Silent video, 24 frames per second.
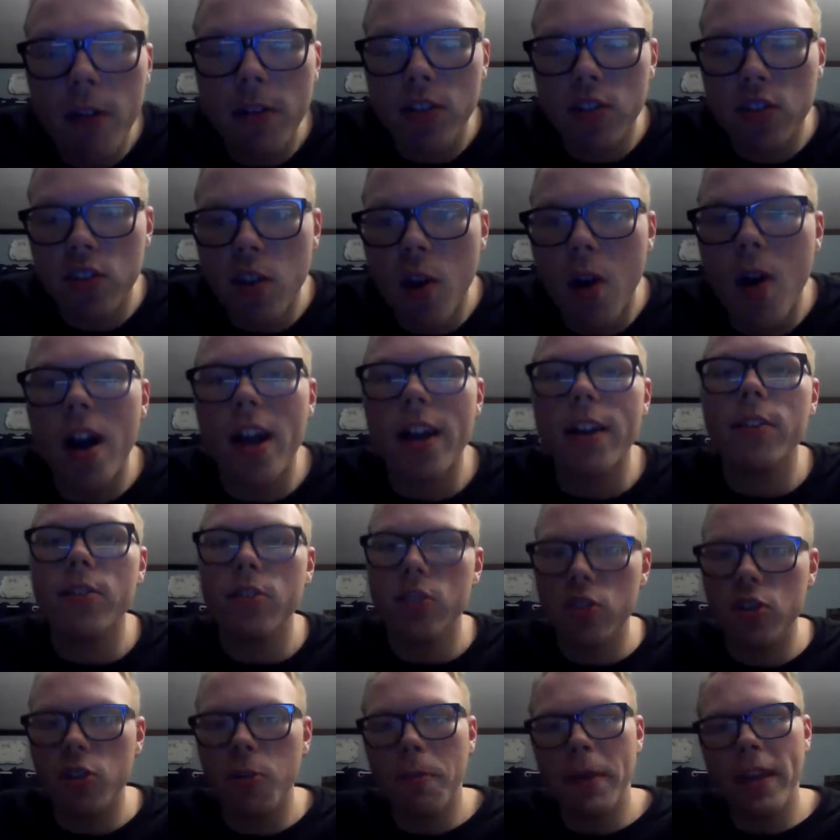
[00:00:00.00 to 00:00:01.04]
it's gone.
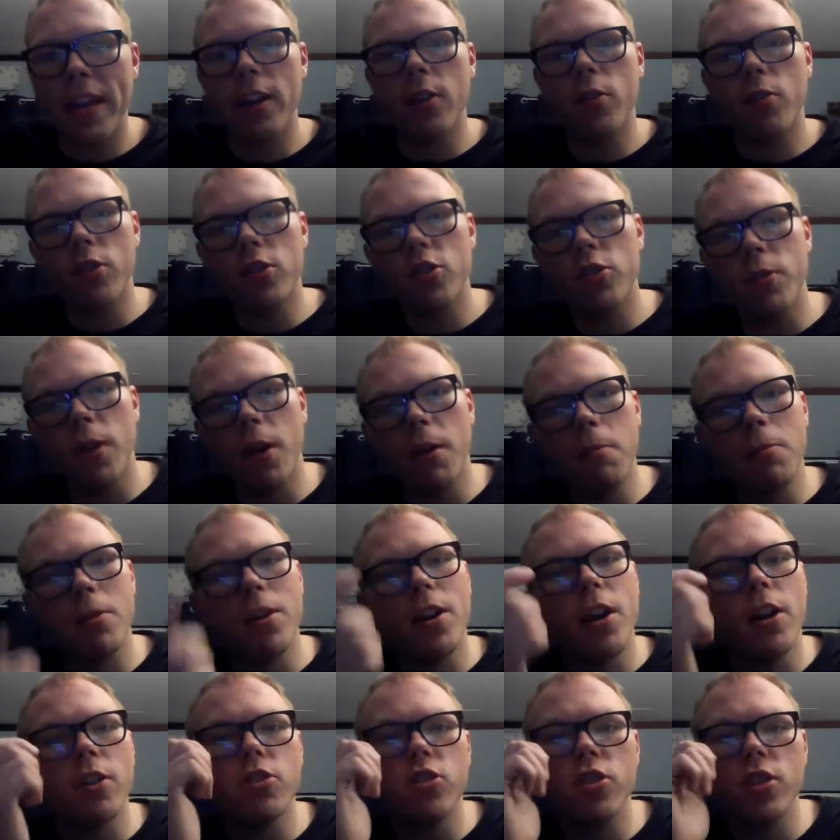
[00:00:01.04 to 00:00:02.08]
So Painted Horse Rail
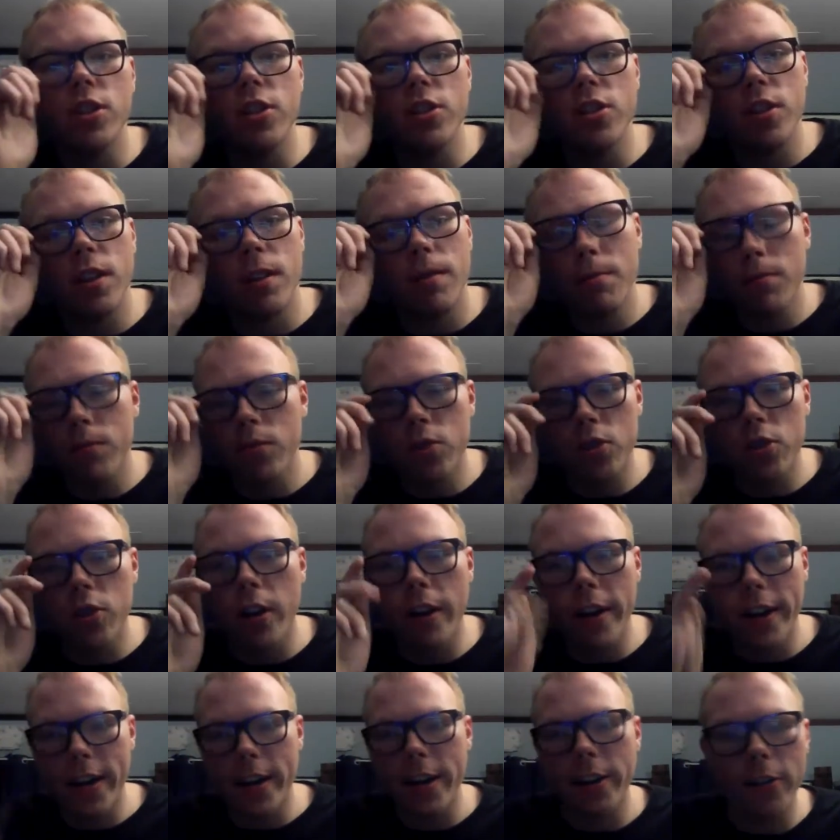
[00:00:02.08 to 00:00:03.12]
Productions, I'm
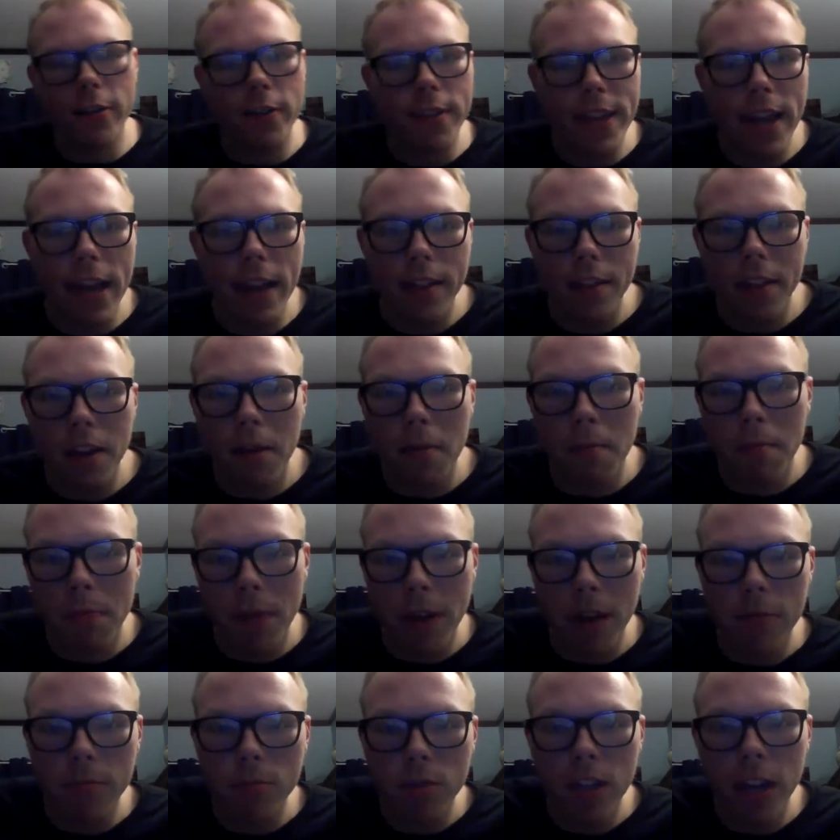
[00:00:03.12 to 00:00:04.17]
sorry to hear that the
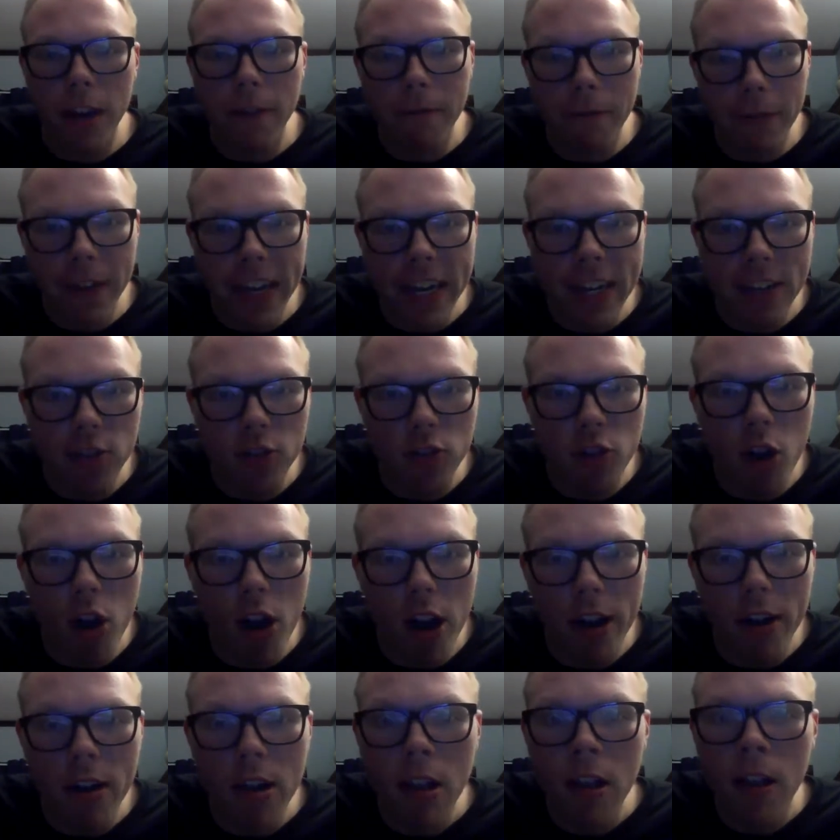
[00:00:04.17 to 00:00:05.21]
Binghamton feed is
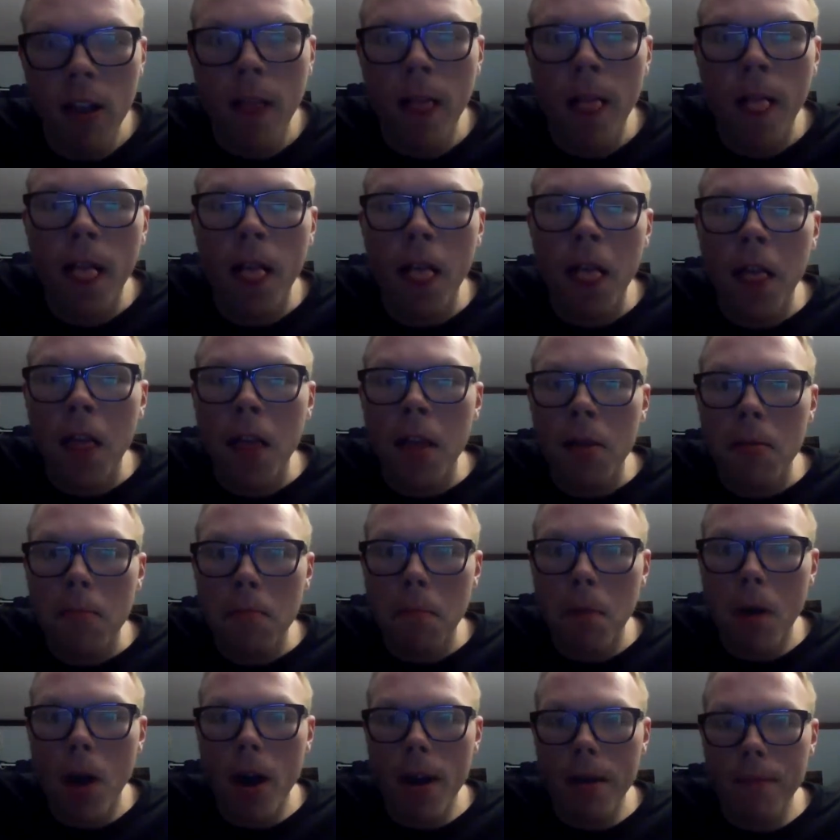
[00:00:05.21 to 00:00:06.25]
gone,
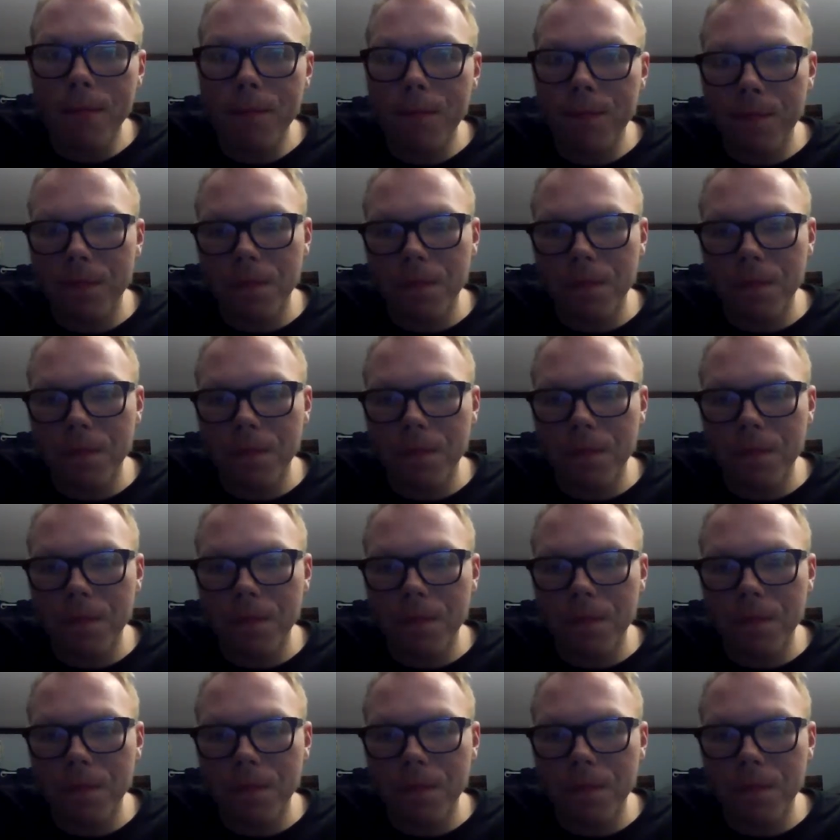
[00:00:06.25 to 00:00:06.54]
but